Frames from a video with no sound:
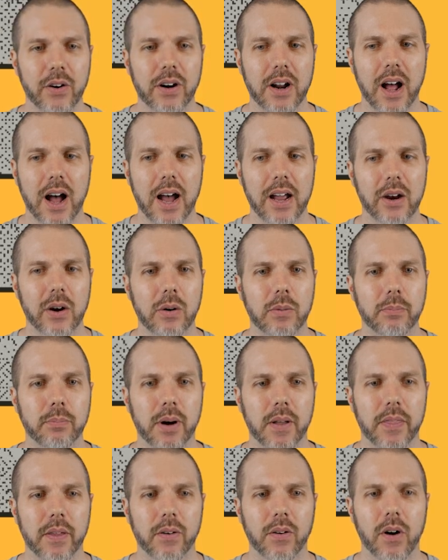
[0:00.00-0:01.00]
and higher,
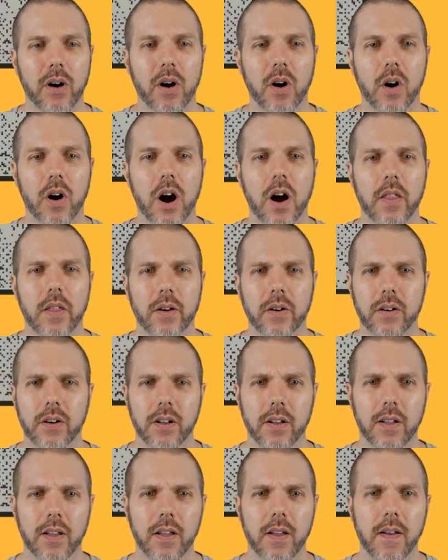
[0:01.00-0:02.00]
but there are other
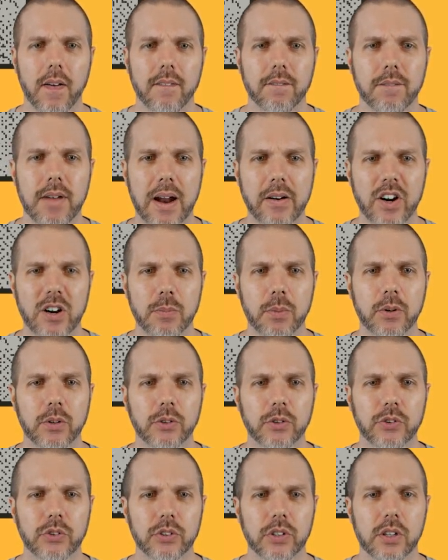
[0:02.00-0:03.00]

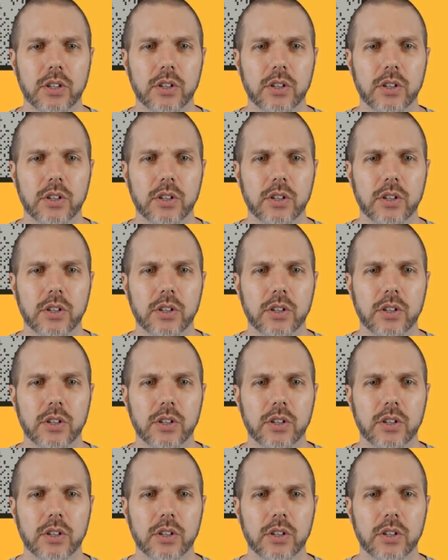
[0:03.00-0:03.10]
variables